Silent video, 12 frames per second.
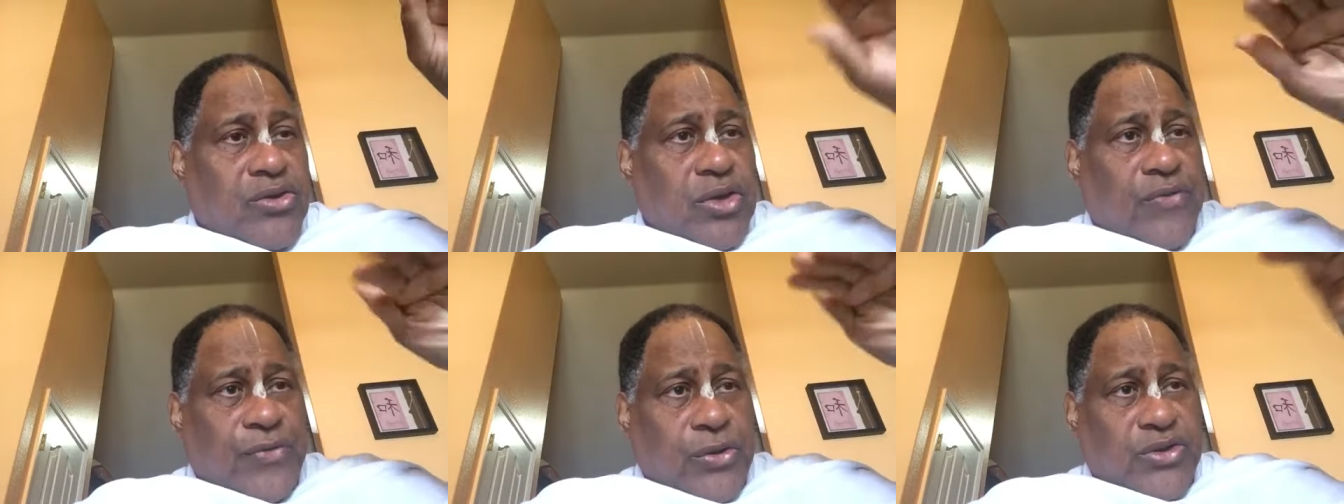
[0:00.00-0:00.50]

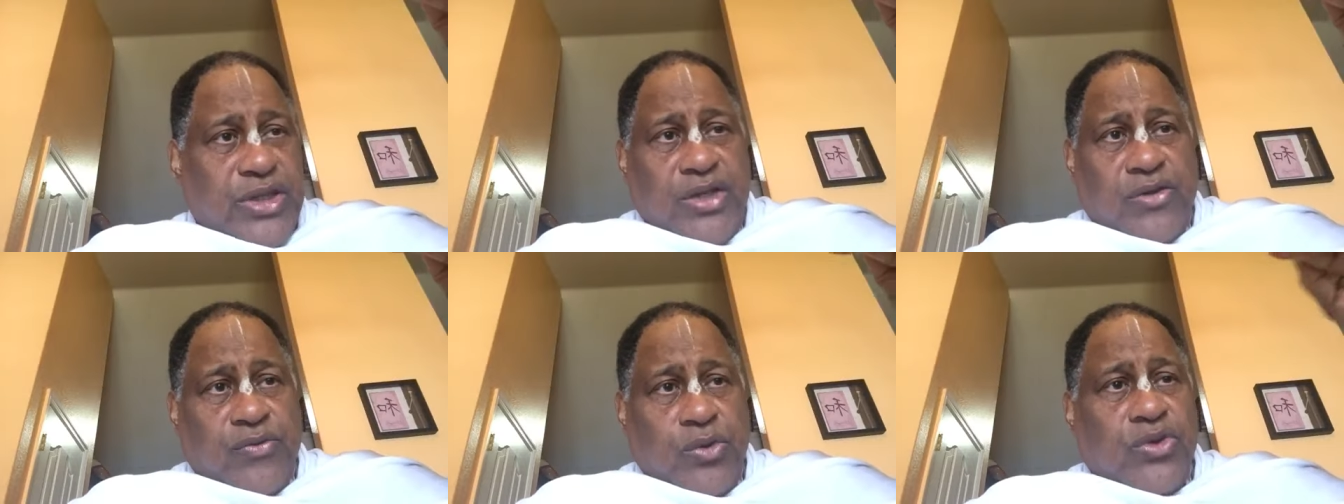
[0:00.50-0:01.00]
So the first
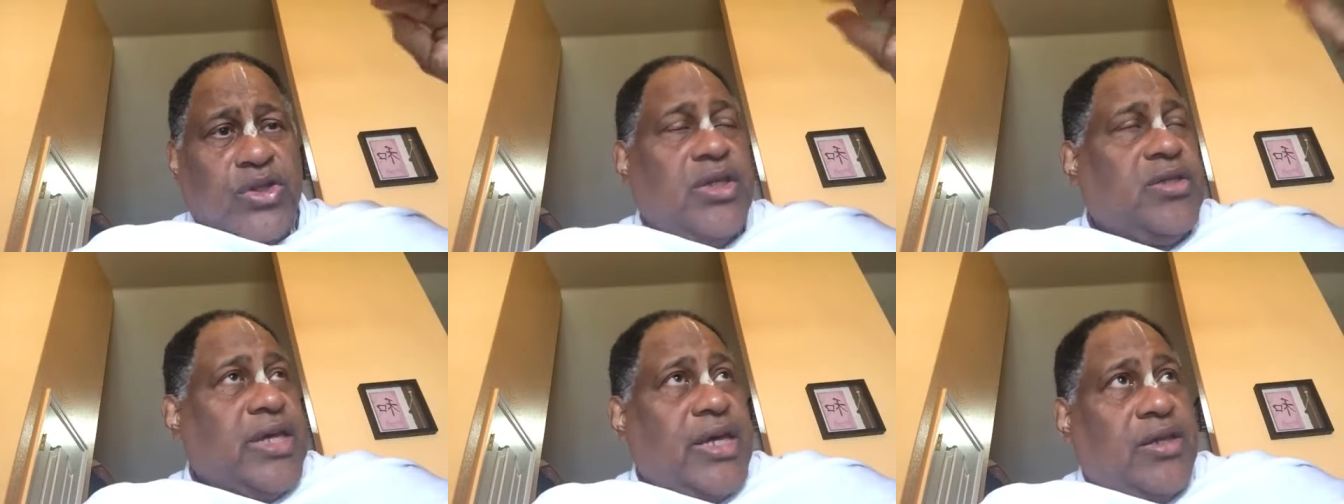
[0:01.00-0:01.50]
stage of
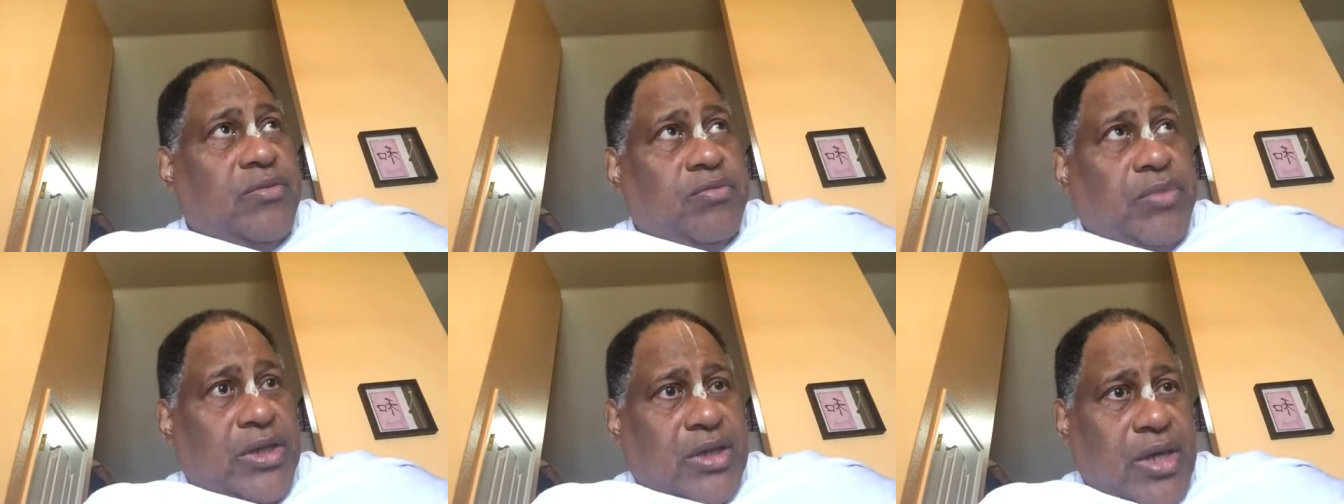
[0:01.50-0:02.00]
ruchi is that
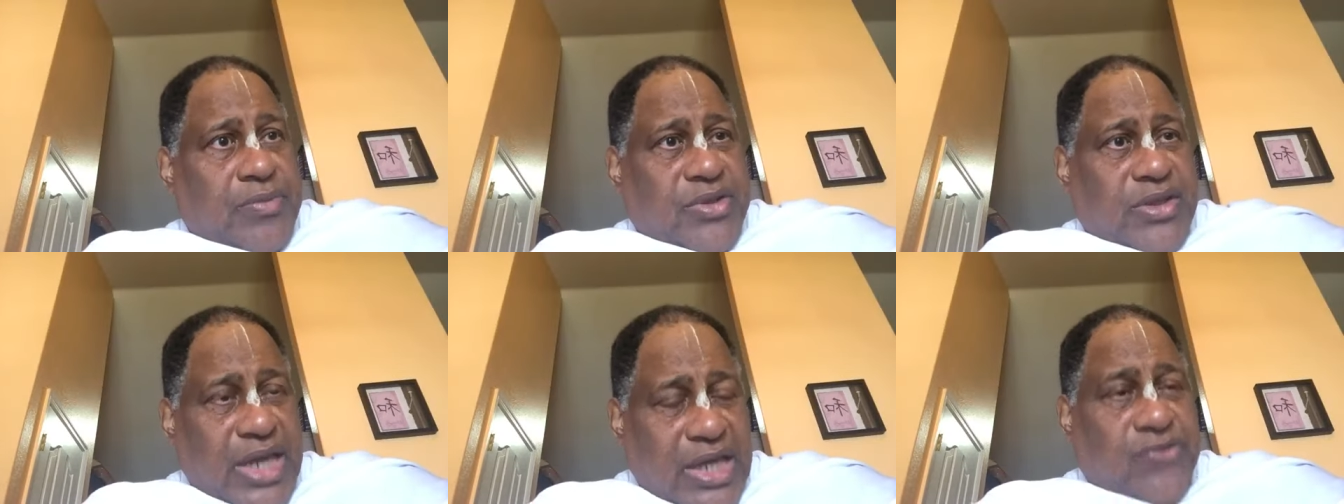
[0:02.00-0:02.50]
it
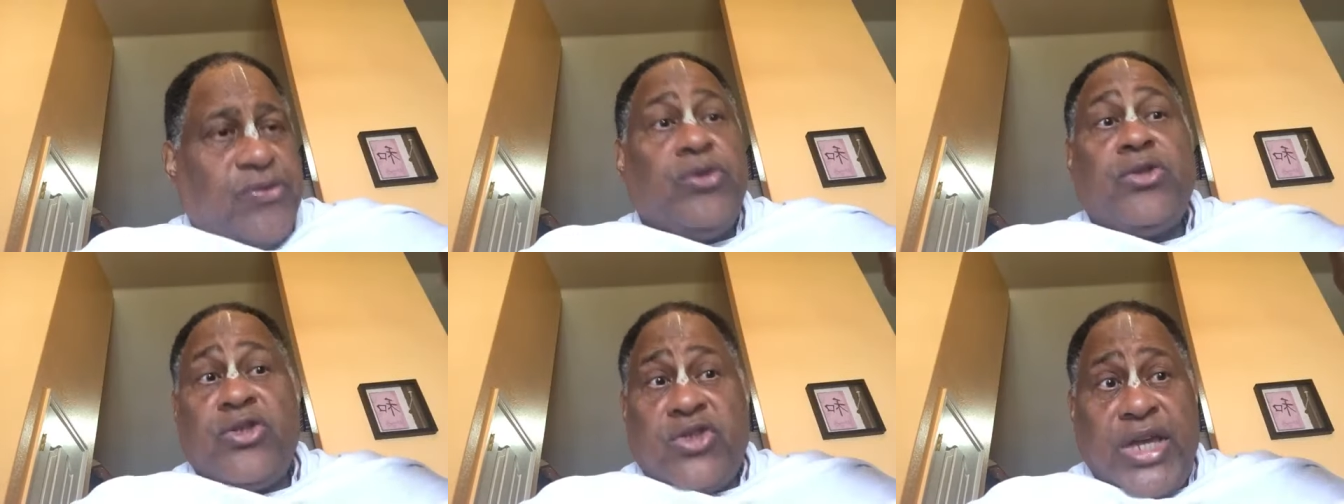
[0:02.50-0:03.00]
becomes
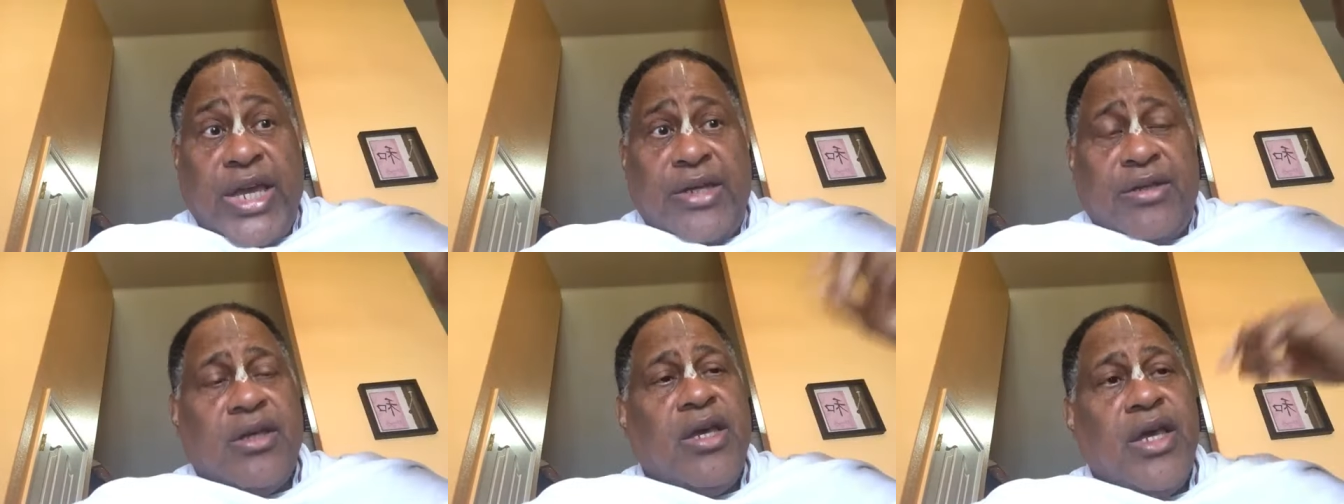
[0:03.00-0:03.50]
tasteful to
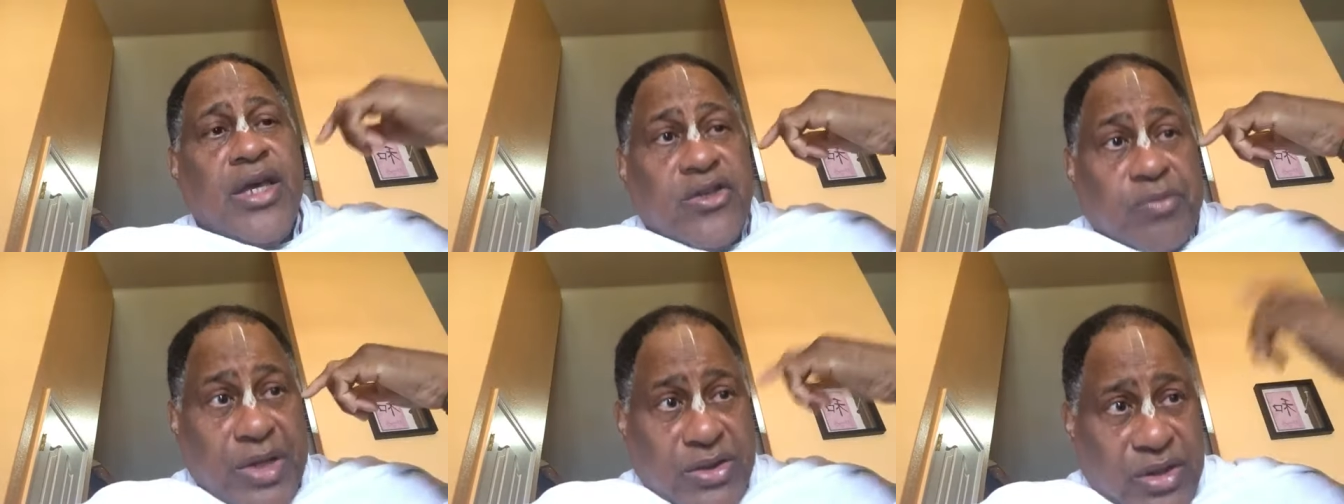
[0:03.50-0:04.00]
chant,
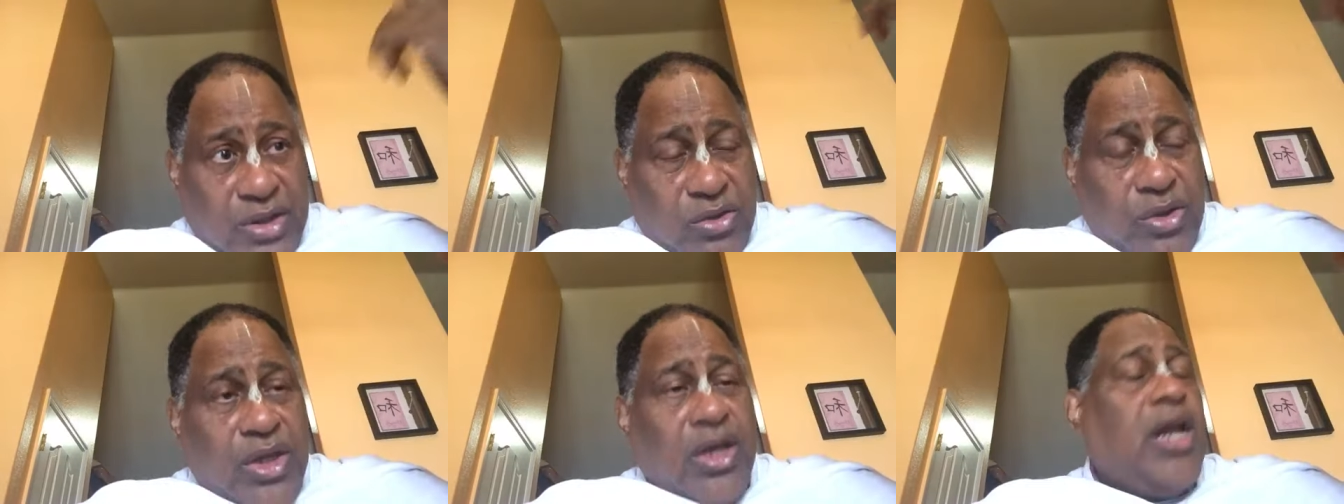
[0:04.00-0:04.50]
especially
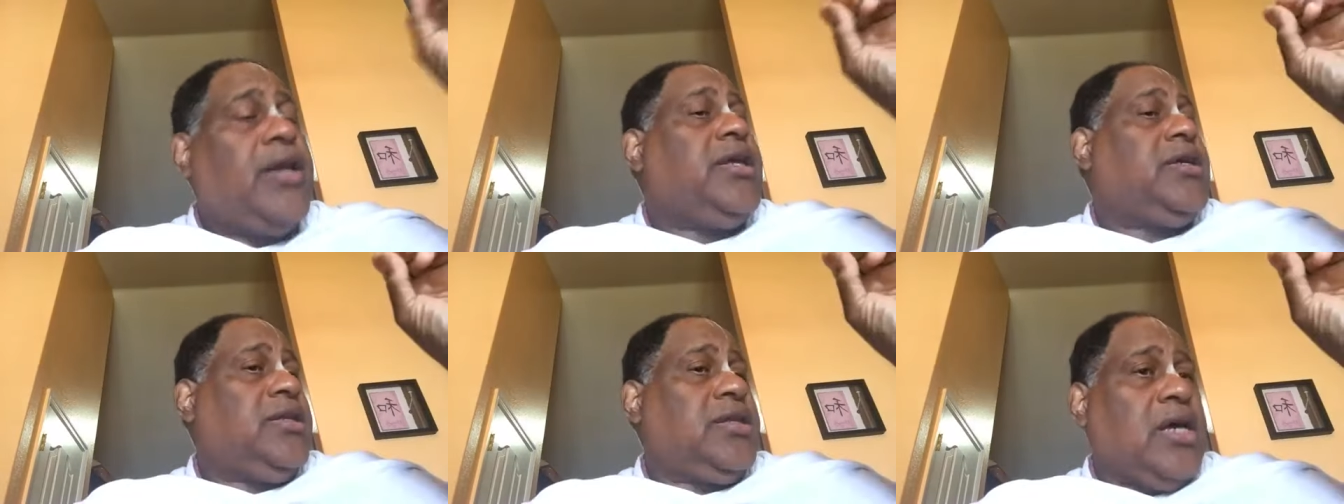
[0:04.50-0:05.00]
to hear
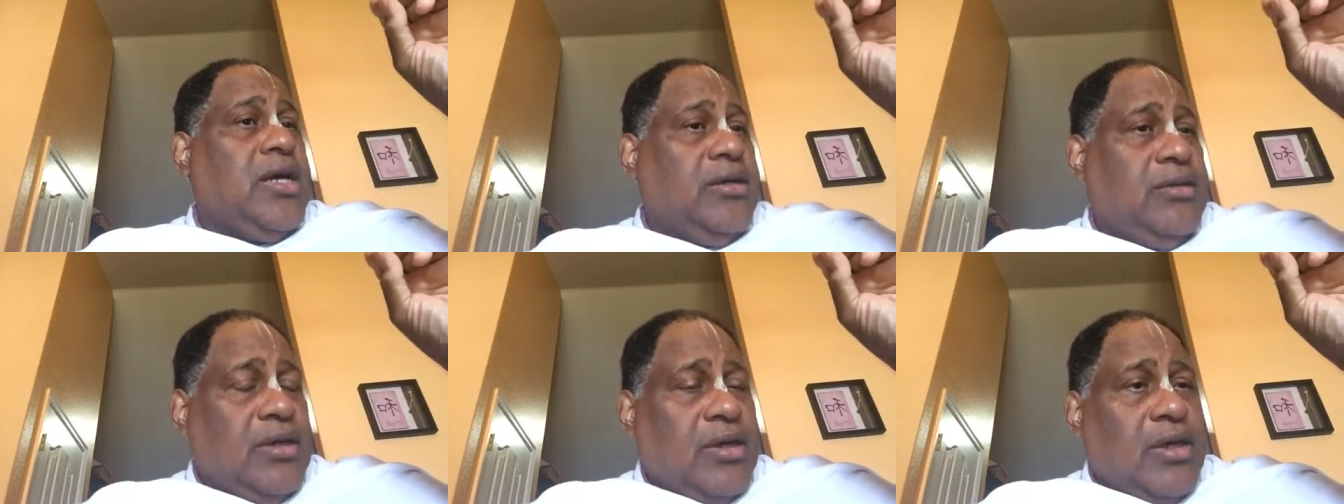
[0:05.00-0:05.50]
harikatha,